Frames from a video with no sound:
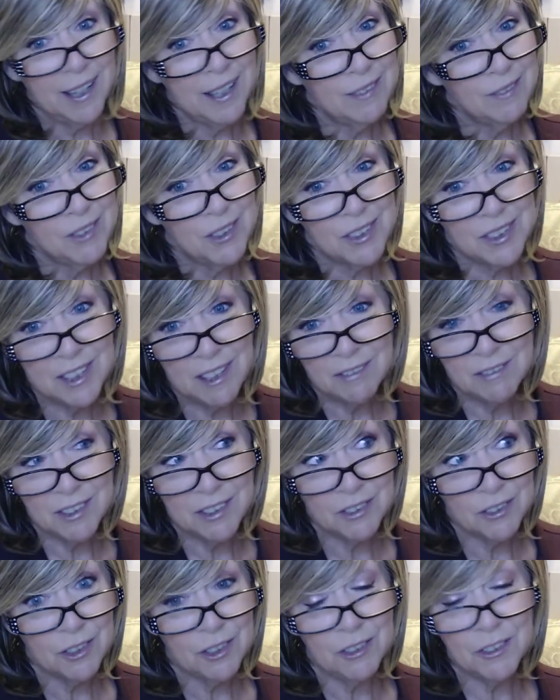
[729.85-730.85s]
I have no
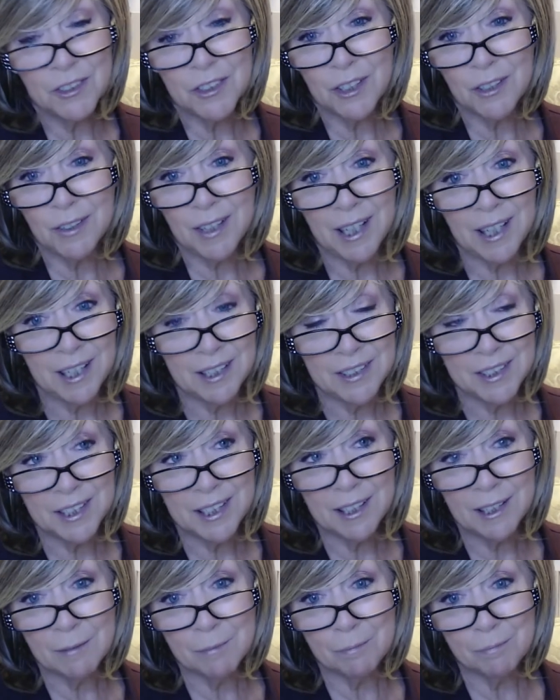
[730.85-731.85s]
self-control, so I had to
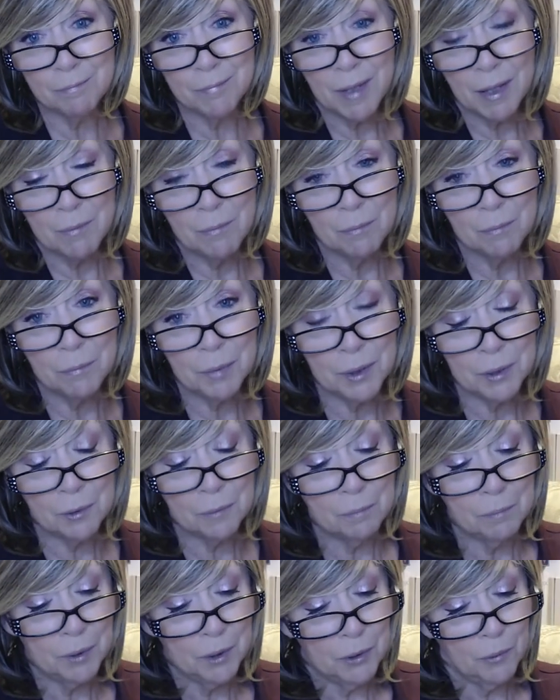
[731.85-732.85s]
get up and put it
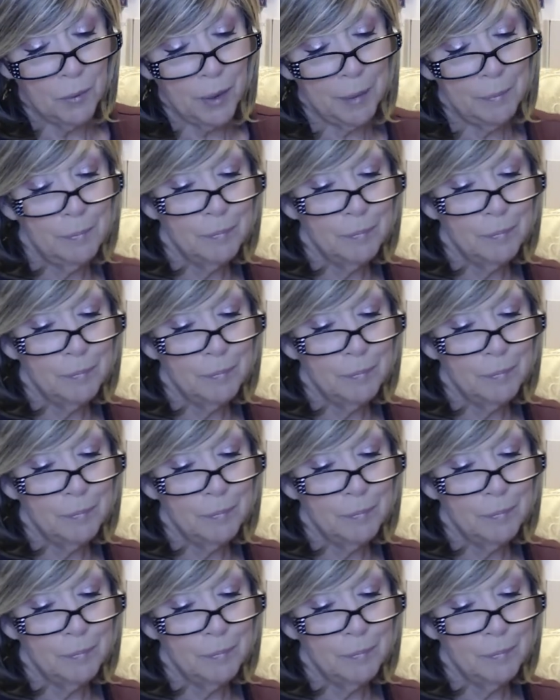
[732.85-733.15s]
put it away.